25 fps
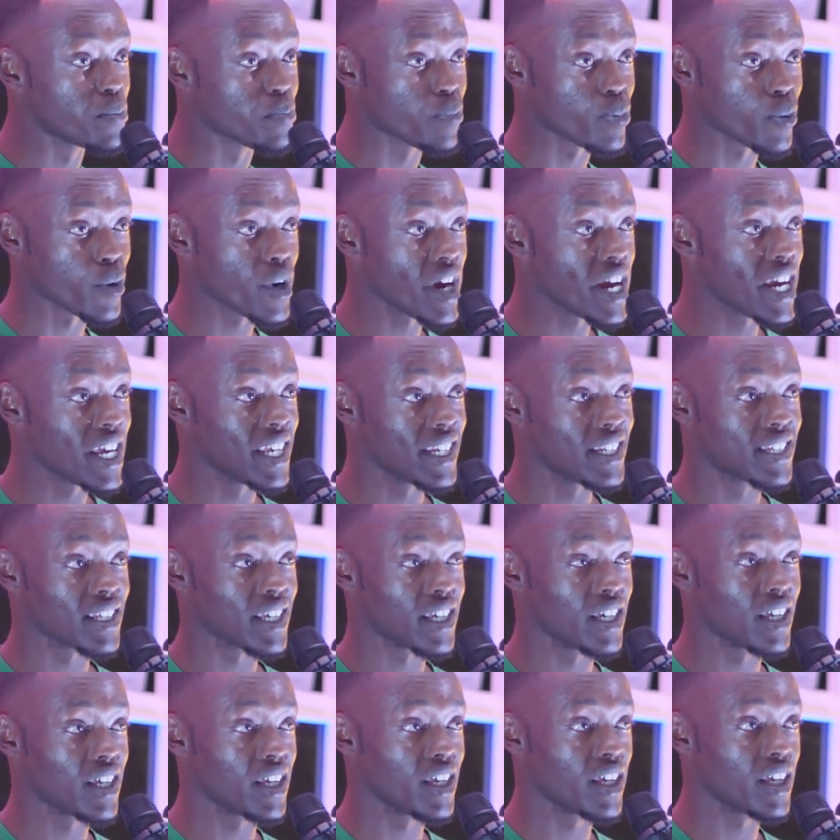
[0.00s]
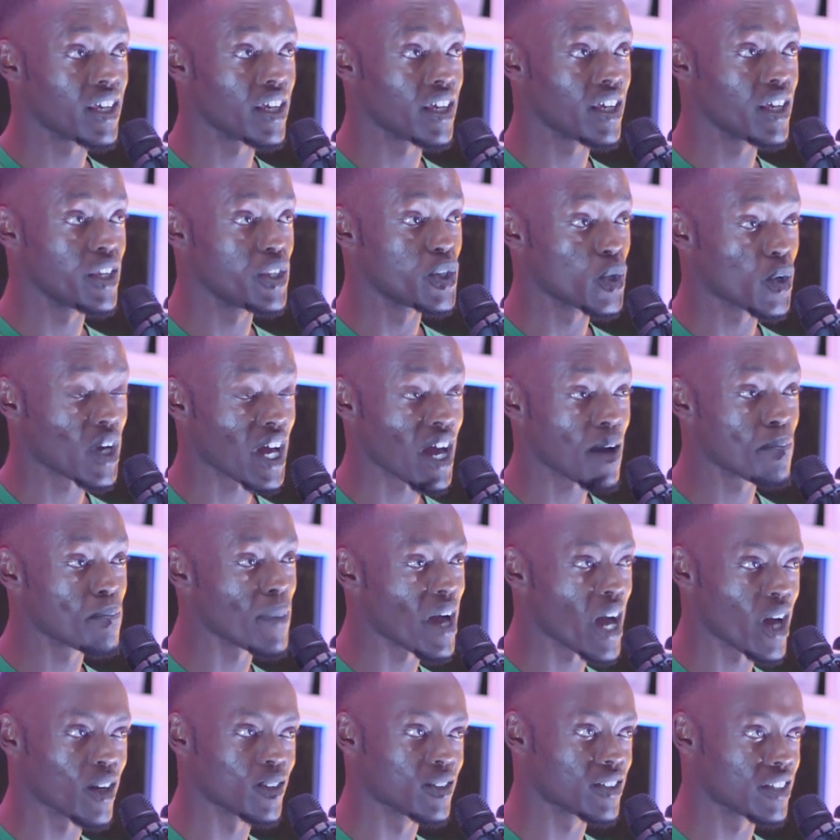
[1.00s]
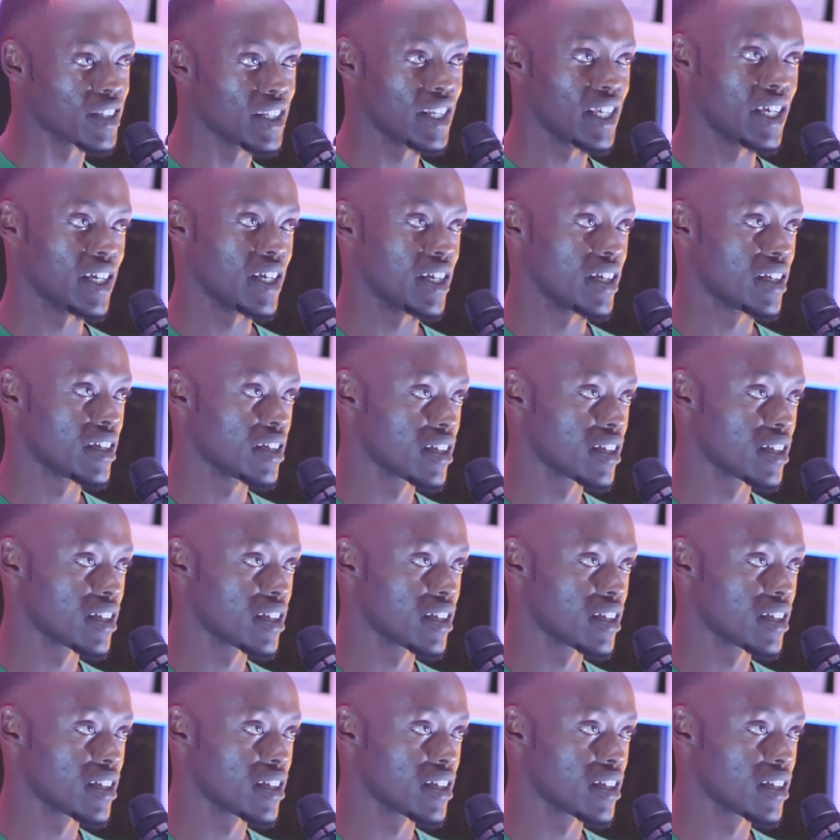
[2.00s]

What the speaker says: prayed you come out today.